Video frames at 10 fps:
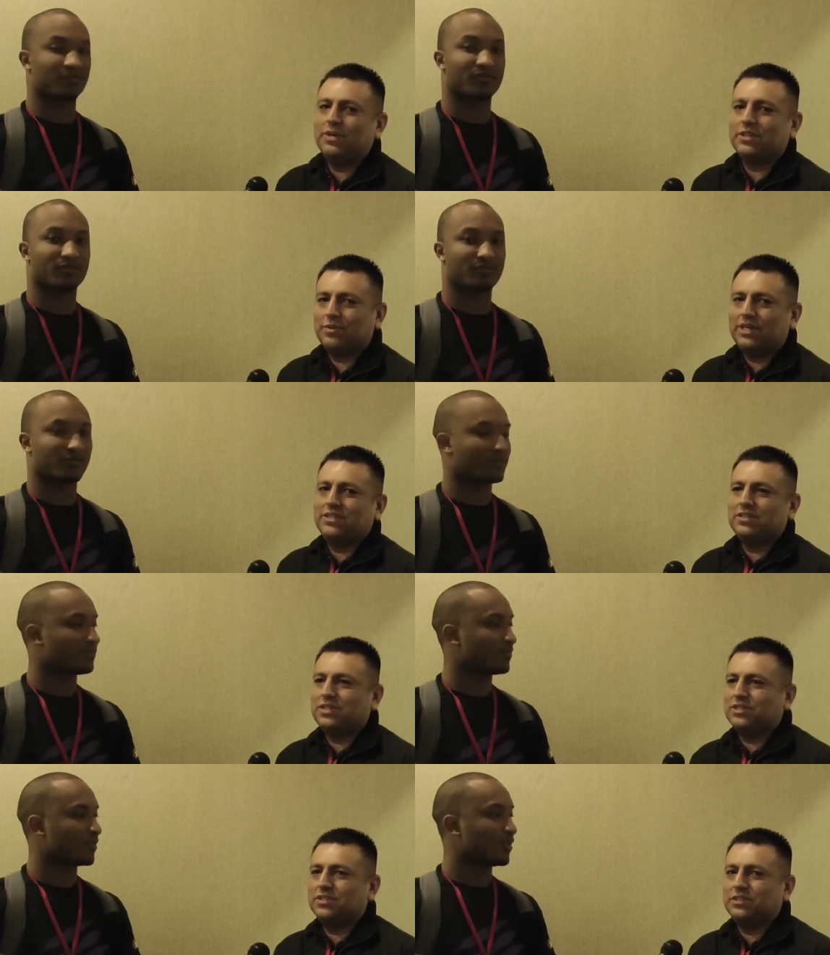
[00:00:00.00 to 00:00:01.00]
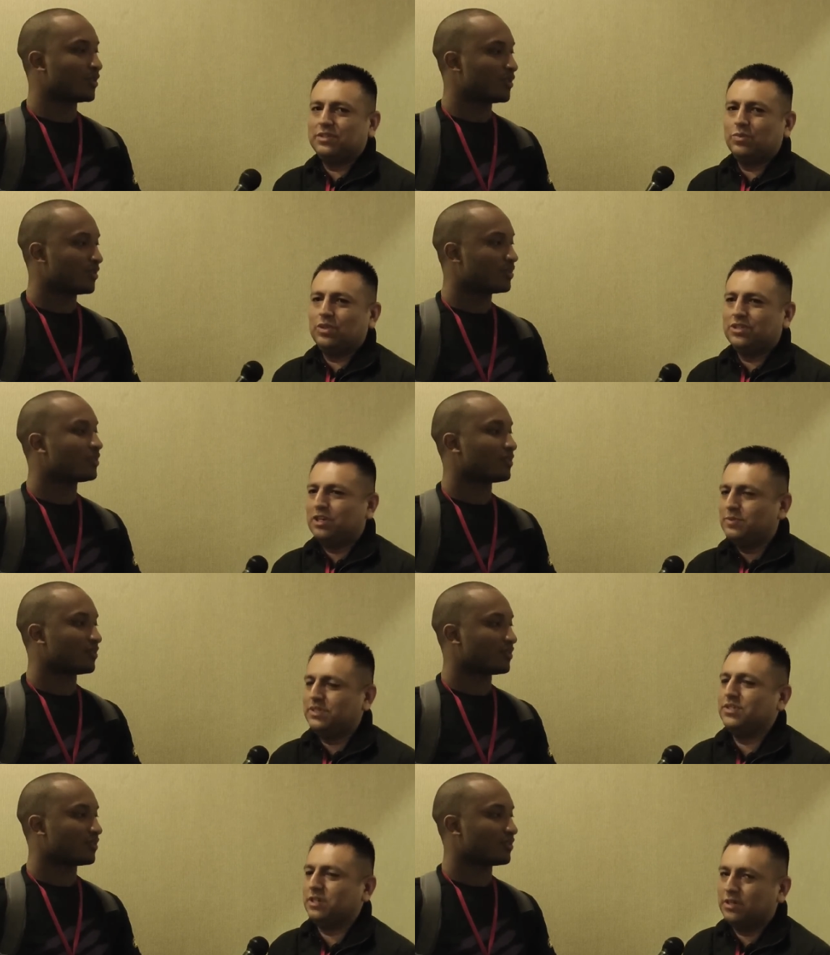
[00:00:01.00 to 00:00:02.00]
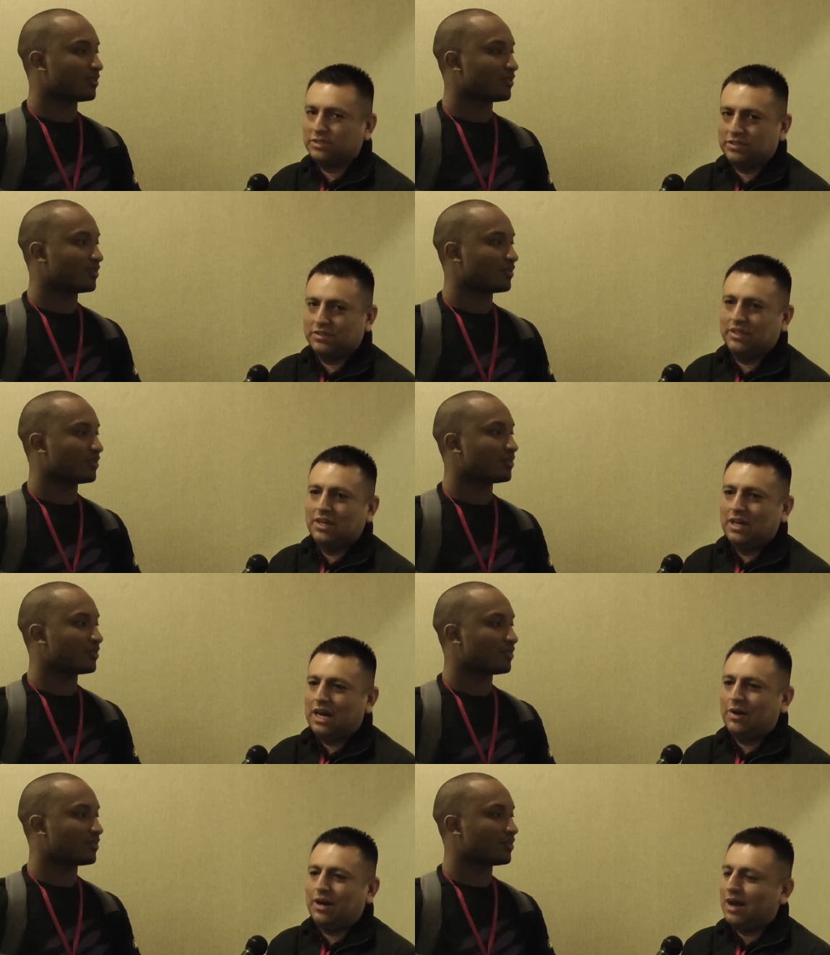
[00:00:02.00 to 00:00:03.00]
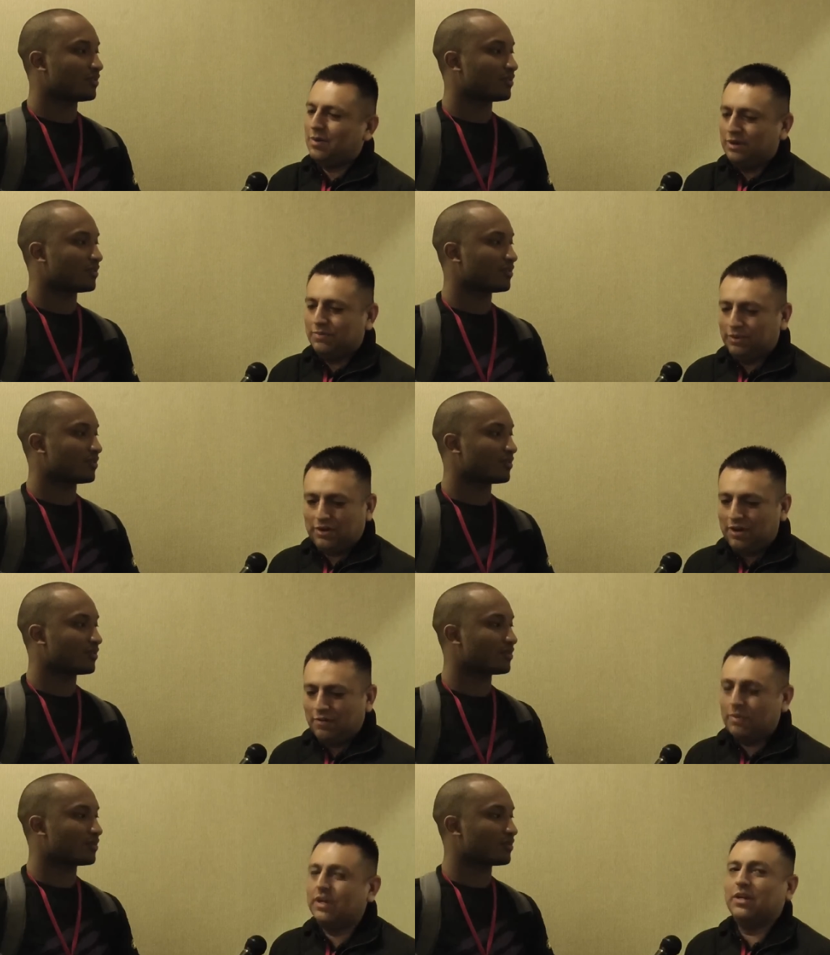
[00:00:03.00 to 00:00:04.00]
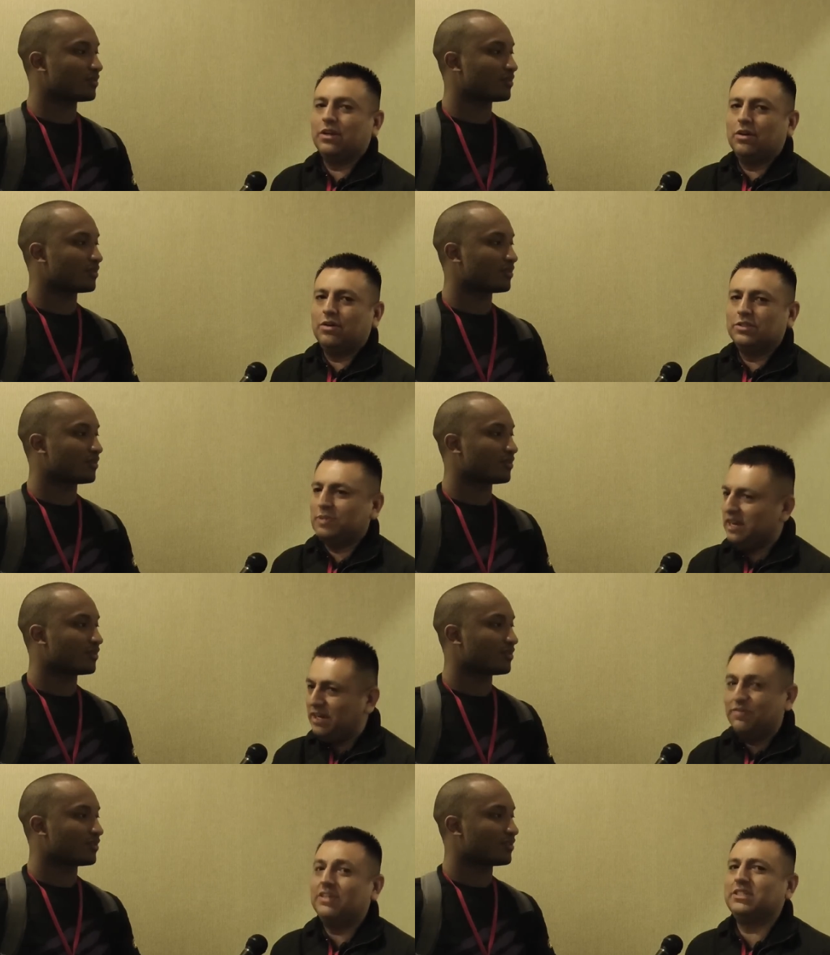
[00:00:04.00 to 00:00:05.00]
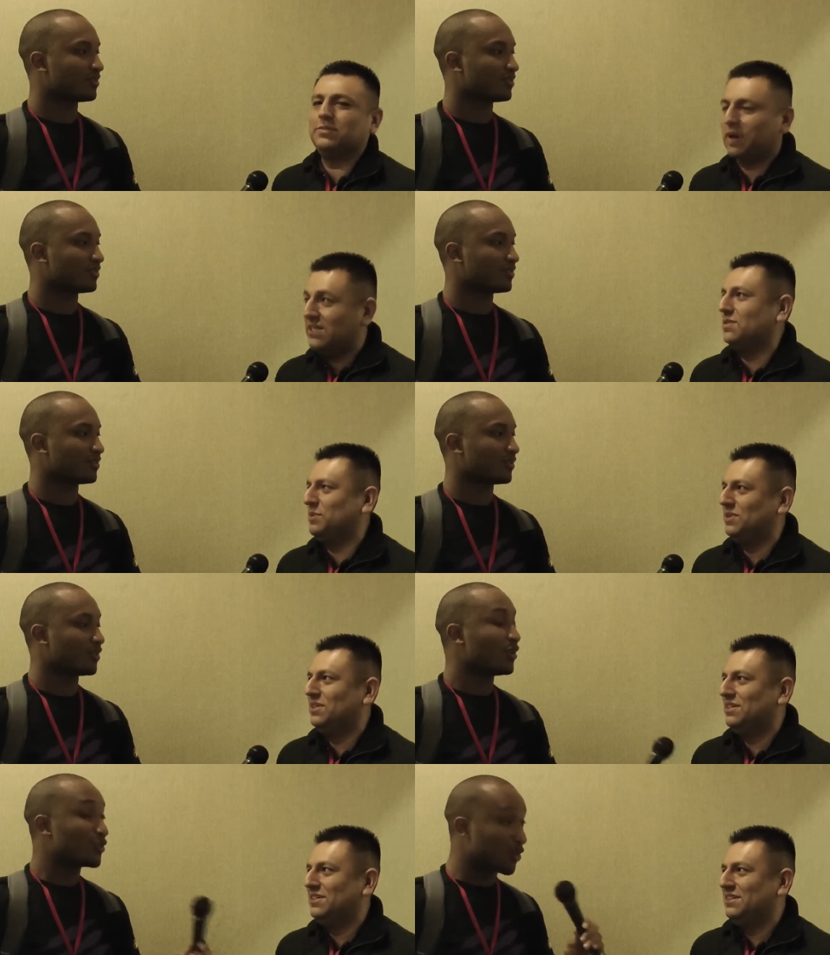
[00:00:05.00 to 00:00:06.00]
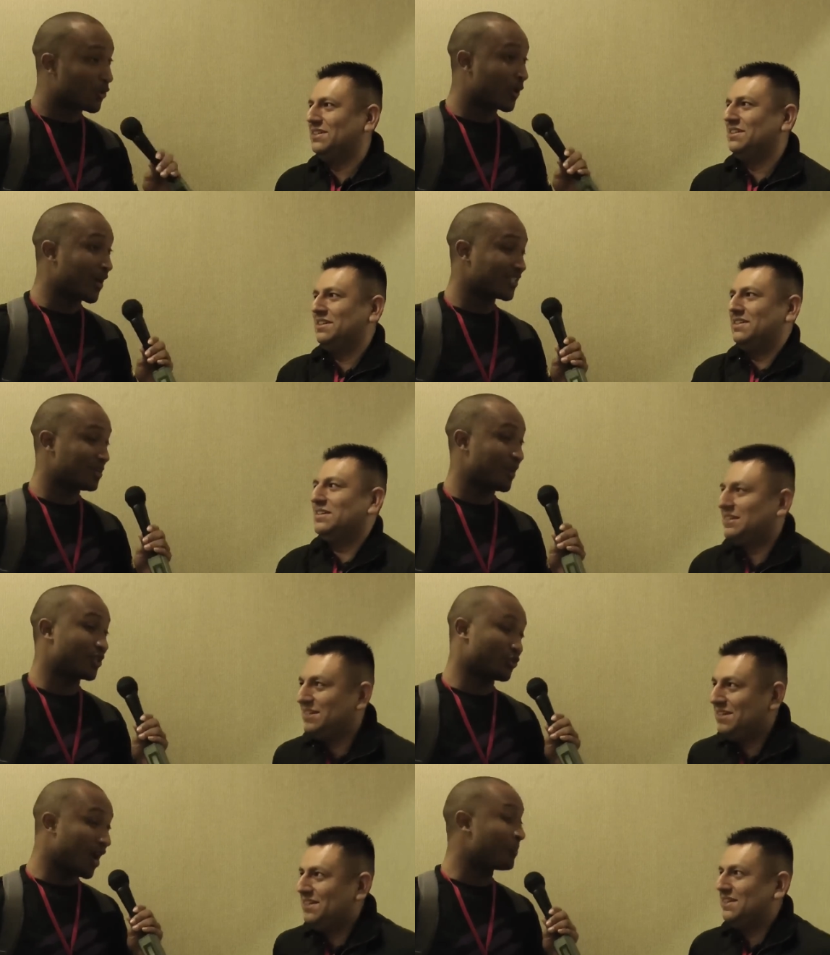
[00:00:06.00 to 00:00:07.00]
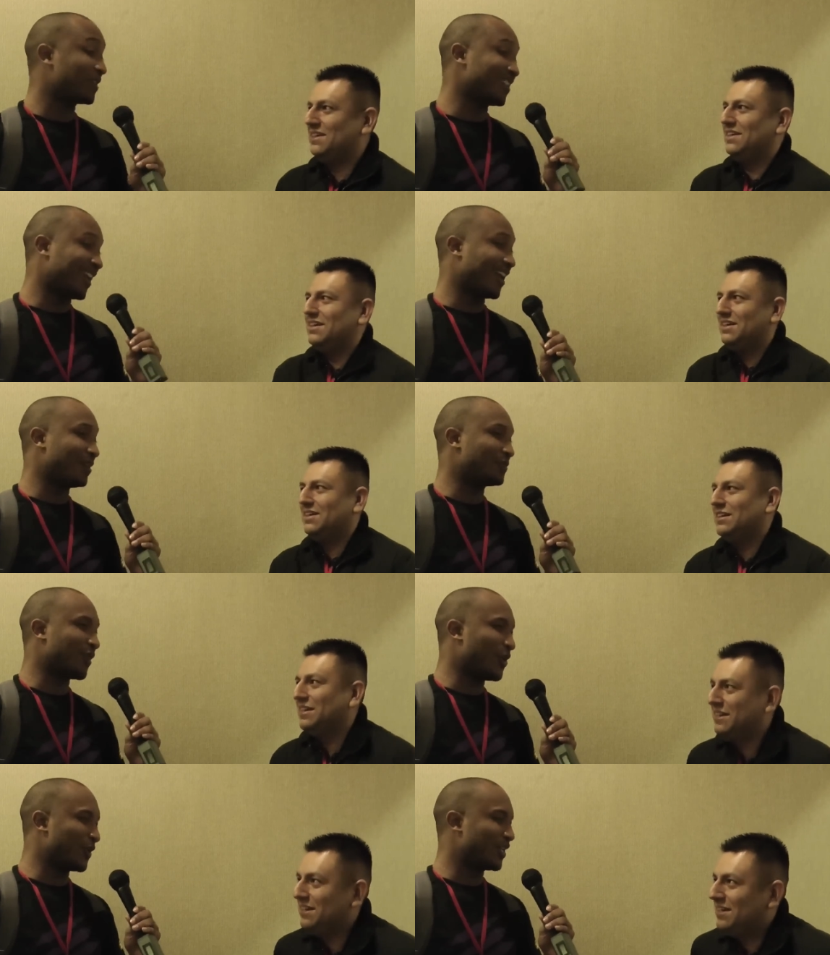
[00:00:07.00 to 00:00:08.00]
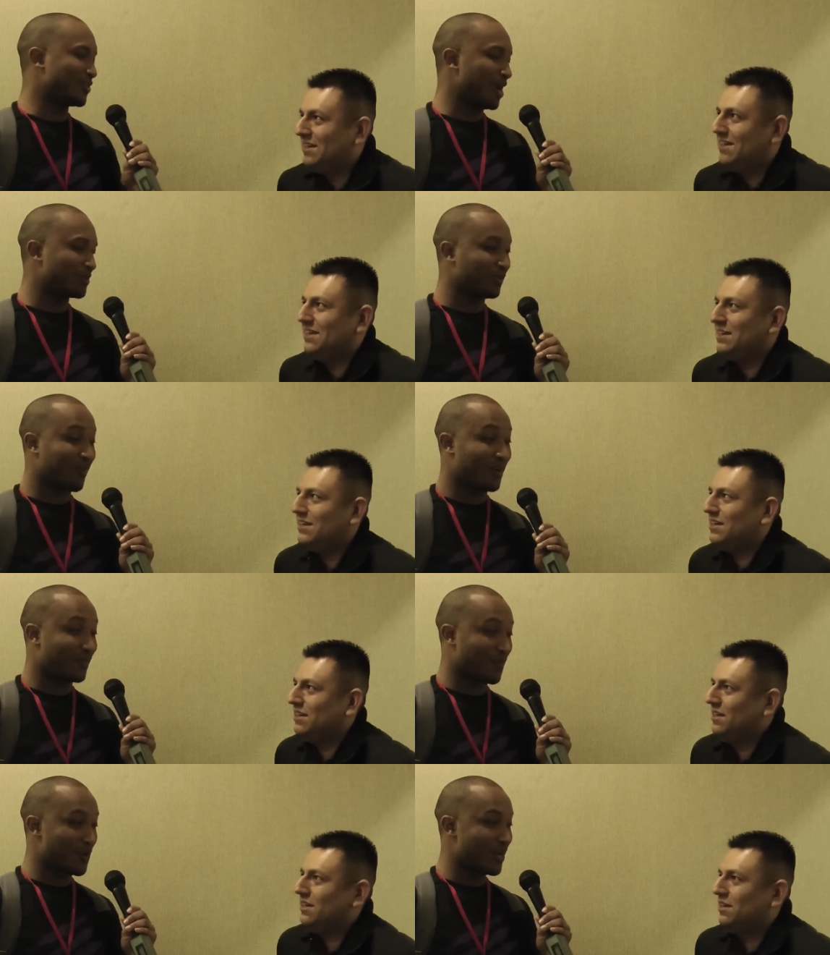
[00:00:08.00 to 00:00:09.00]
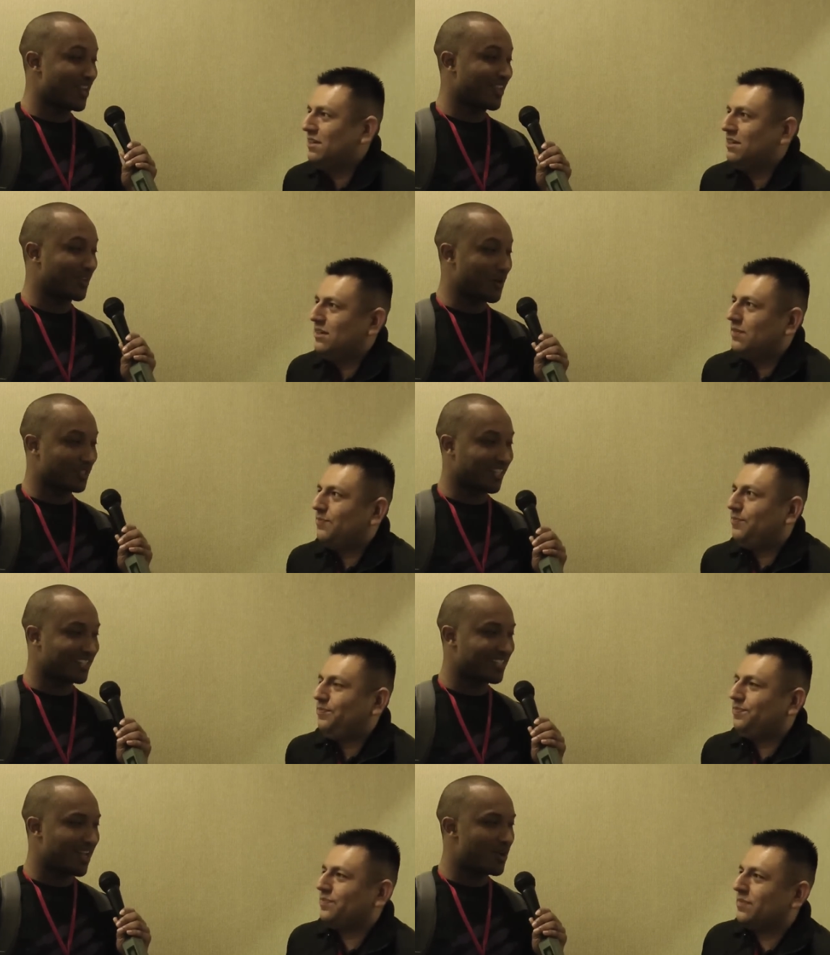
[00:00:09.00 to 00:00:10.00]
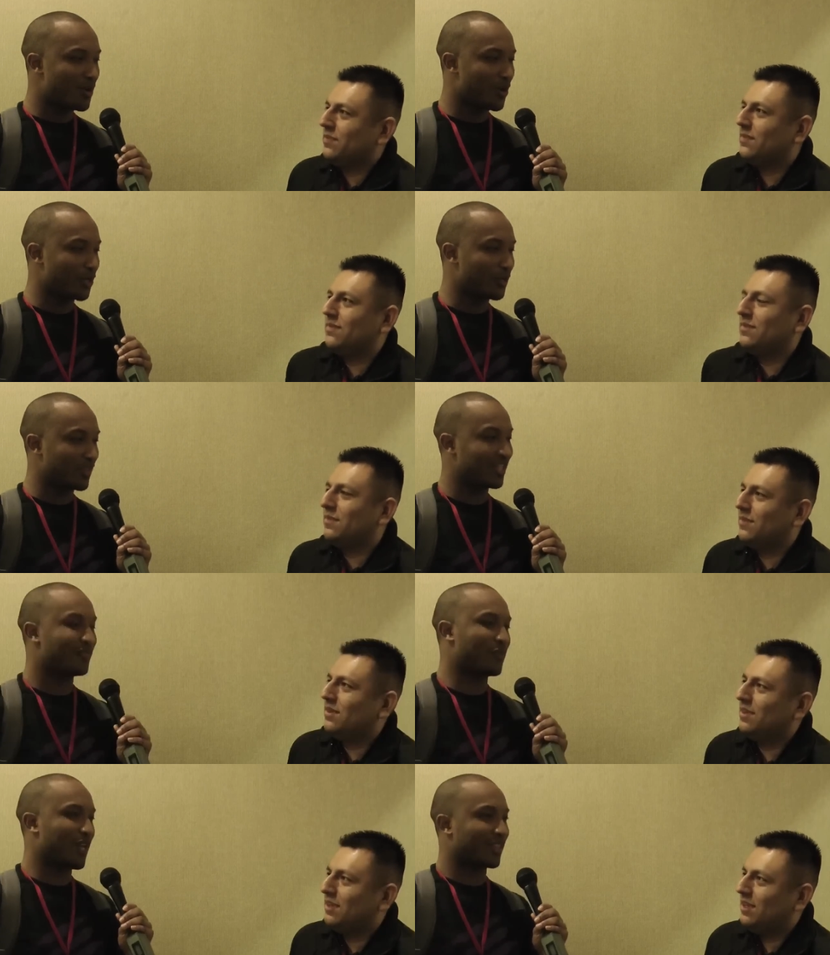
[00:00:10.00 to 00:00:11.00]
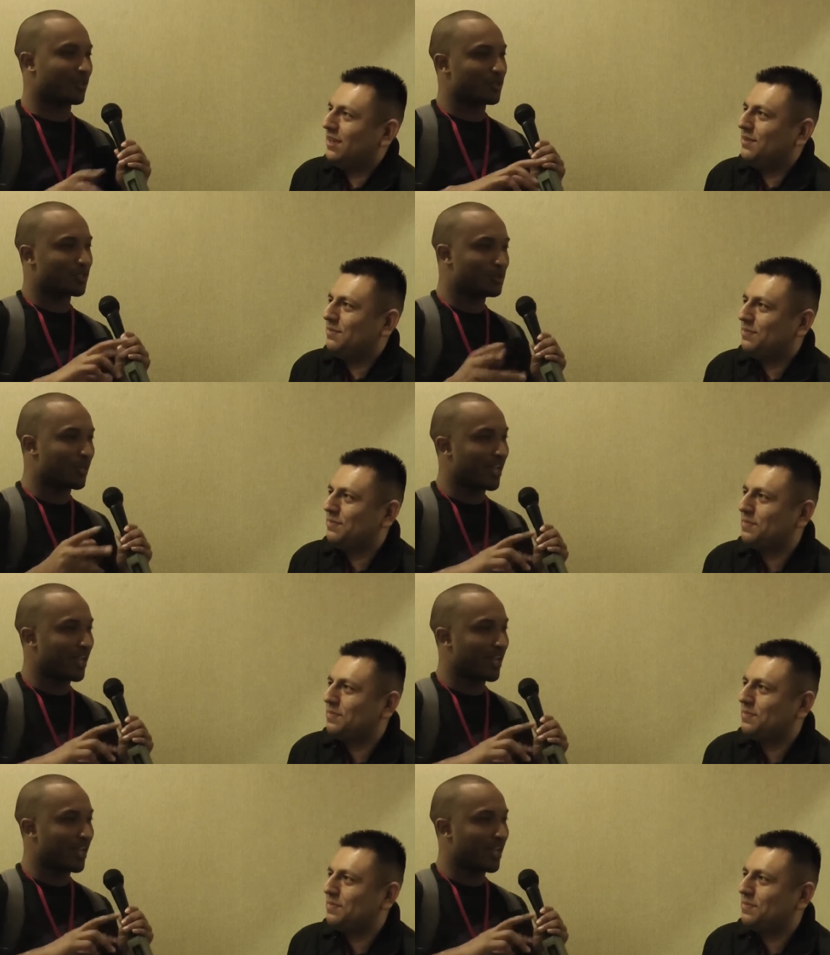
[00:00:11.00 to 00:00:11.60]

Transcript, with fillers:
Speaker 1: make the right decisions and what terms they should go to. And I, I would implore everybody to go as many events as possible.
Speaker 2: So, quick question about dropping games. Are you going to drop Street Fighter 4 now that Cross Tekken's out, or do you think, feel like those two